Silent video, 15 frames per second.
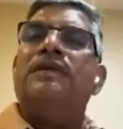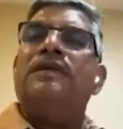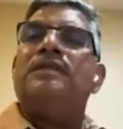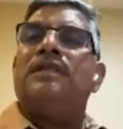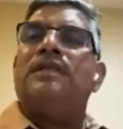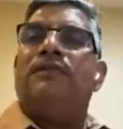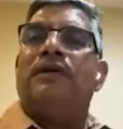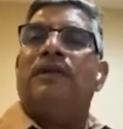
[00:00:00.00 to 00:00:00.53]
way is
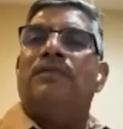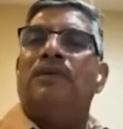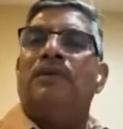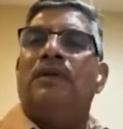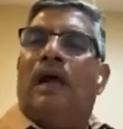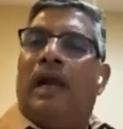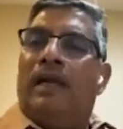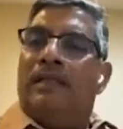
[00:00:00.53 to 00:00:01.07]
available
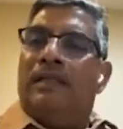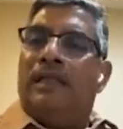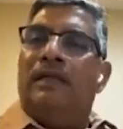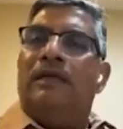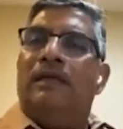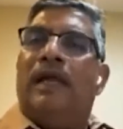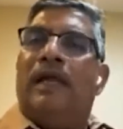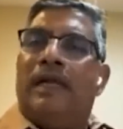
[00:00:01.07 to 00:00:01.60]
and
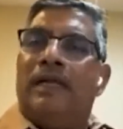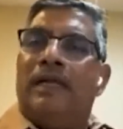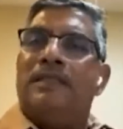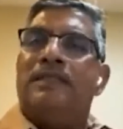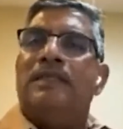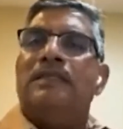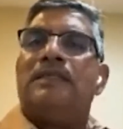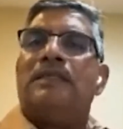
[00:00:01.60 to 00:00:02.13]
then address
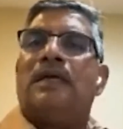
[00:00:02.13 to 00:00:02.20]
these